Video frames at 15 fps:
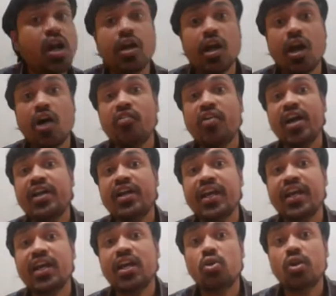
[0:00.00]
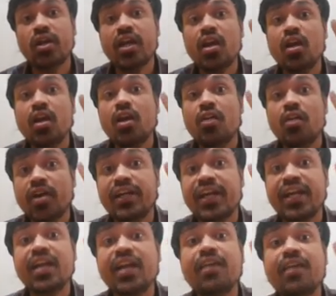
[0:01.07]
Now we are taking four
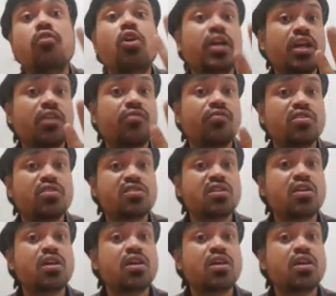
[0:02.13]
keywords.